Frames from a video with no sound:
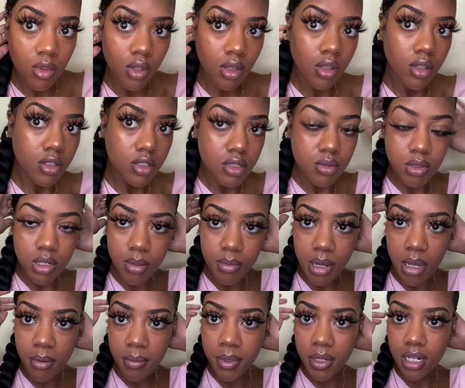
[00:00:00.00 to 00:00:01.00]
you just want to
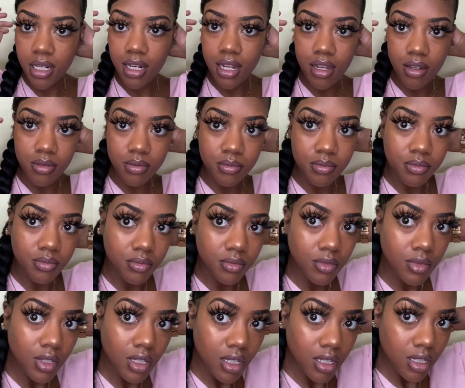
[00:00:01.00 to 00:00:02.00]
bobby pin it down.
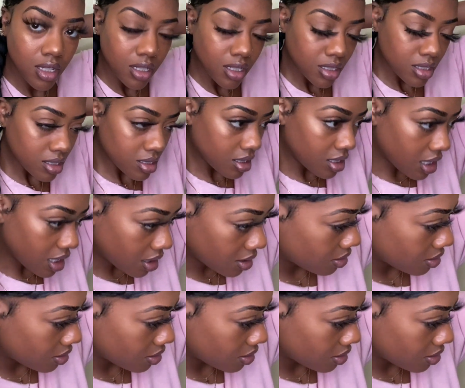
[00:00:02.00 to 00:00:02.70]
So now